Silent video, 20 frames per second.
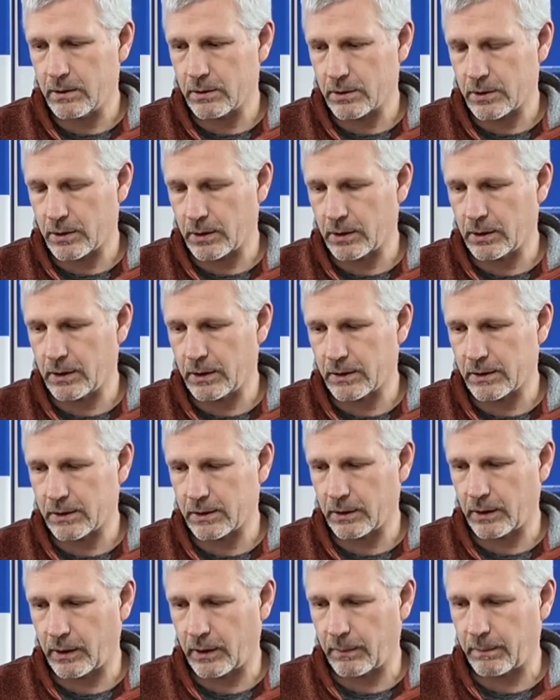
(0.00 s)
turn and
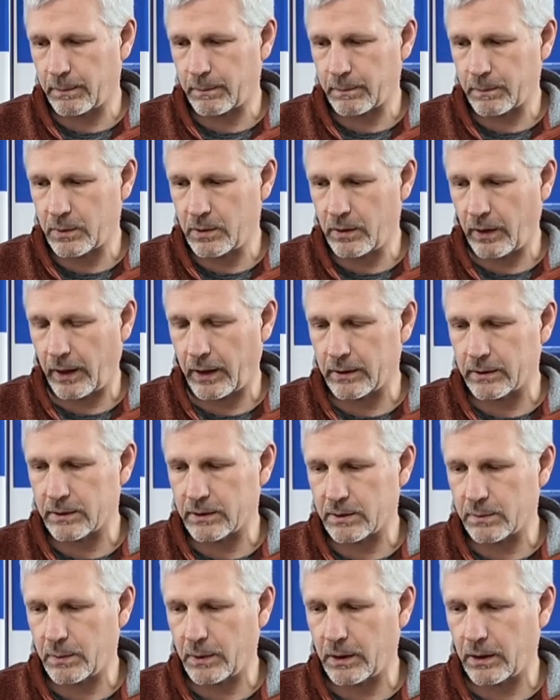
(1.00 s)
slip, ground
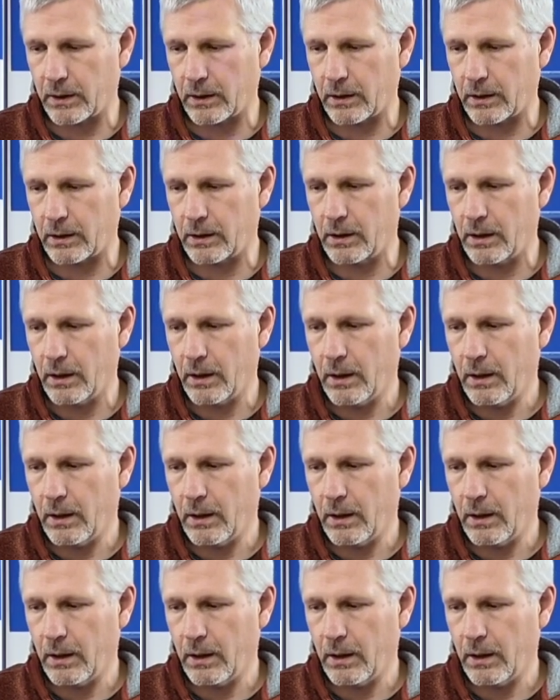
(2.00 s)
speed.